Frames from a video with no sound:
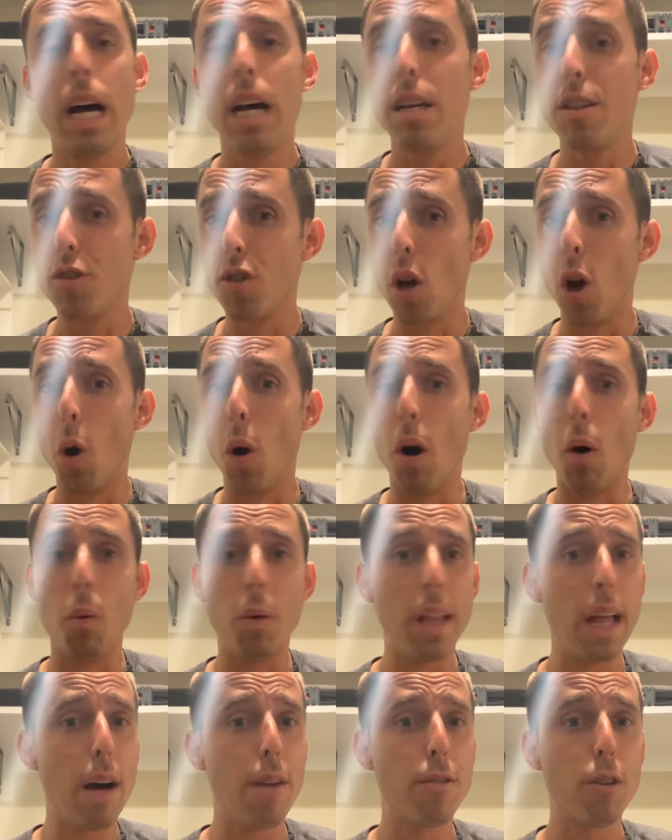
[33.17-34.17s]
So, uh,
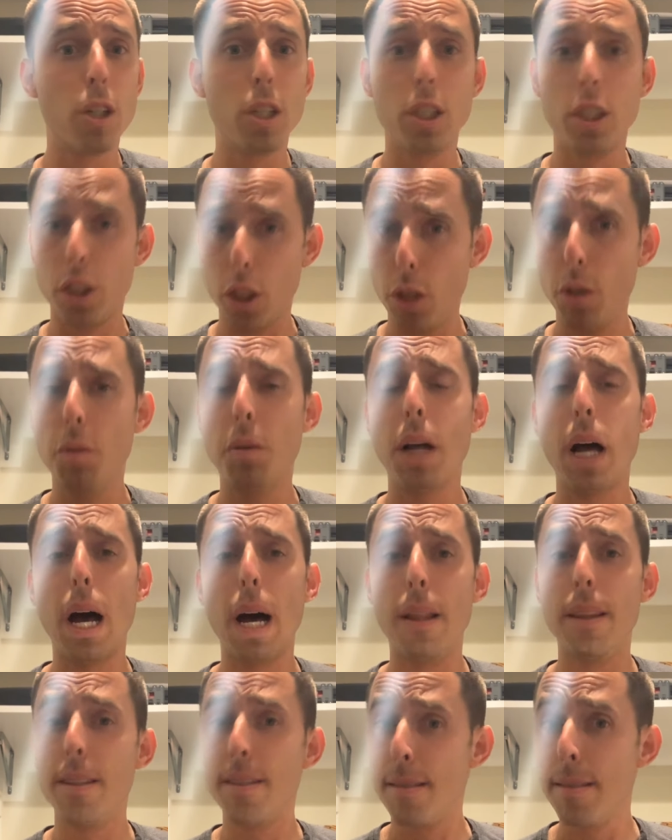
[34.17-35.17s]
without further ado,
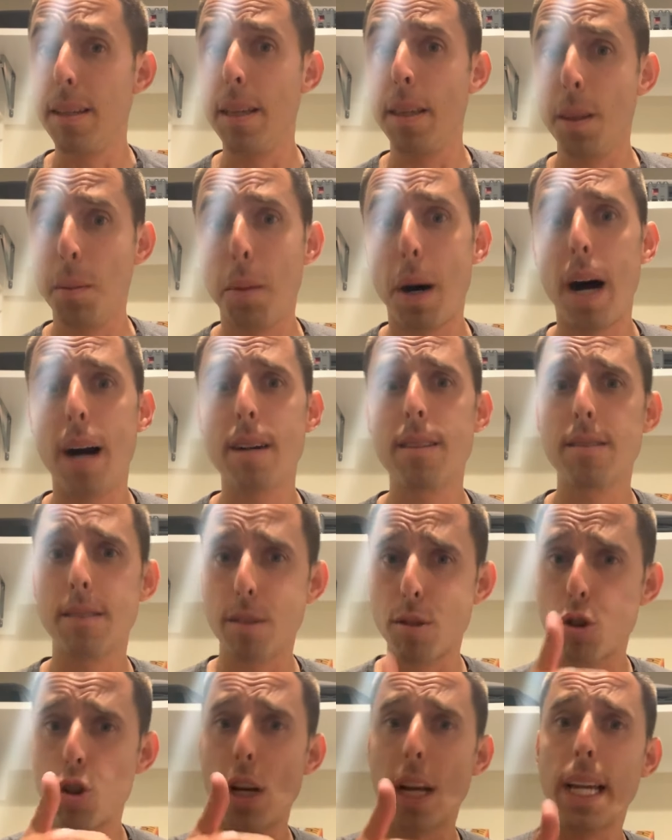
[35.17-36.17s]
uh, this is in the box.
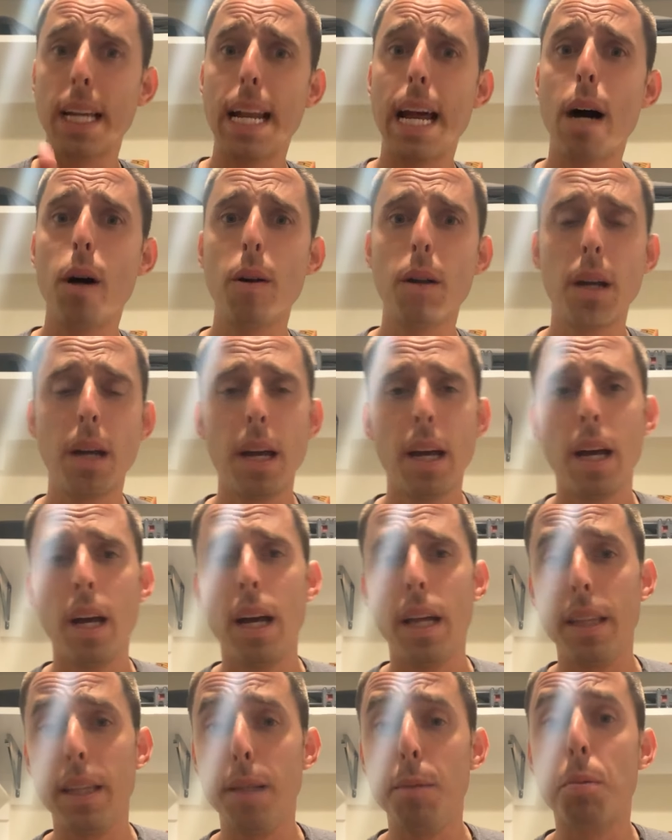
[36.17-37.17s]
Let's check it out.
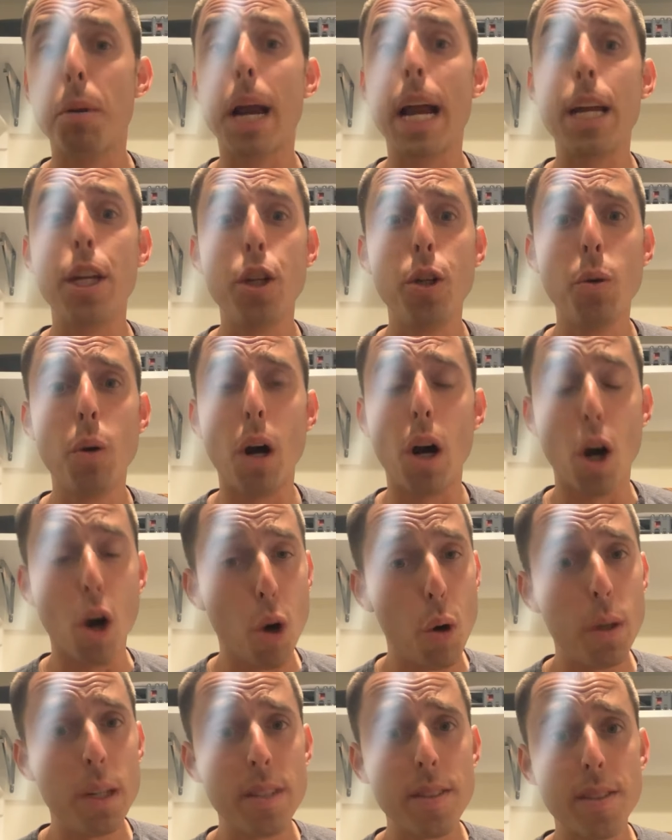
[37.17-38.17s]
The brand new uh,
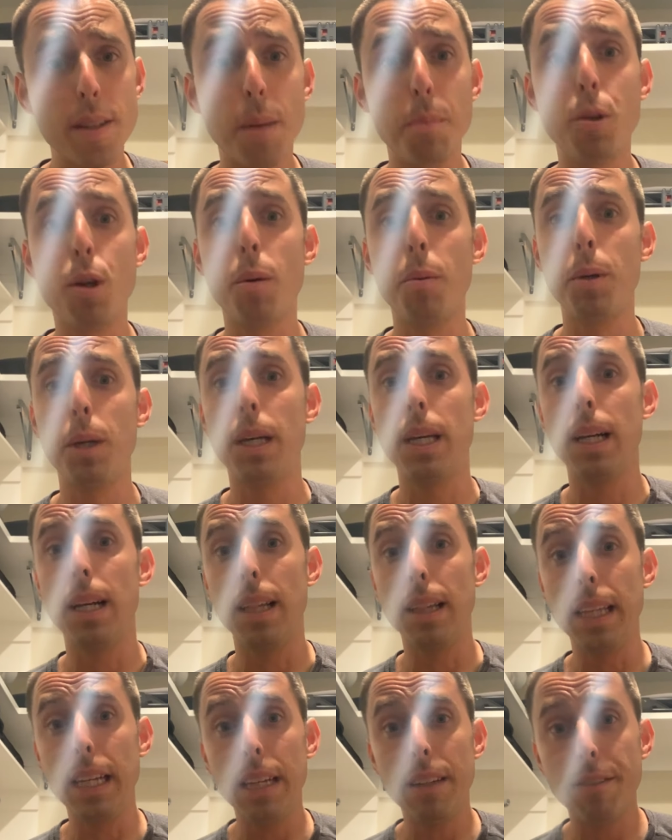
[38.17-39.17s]
Otis WWE
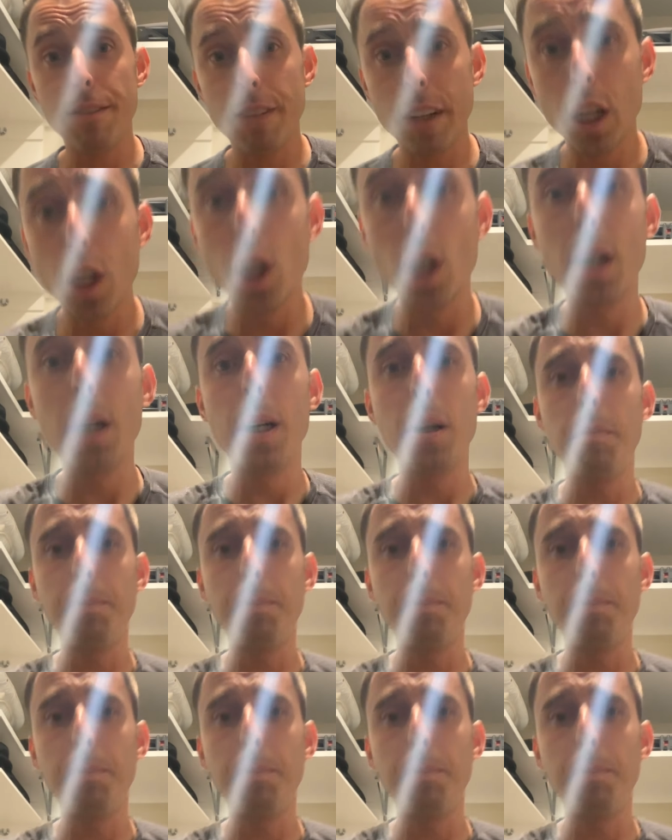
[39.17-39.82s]
Elite figure.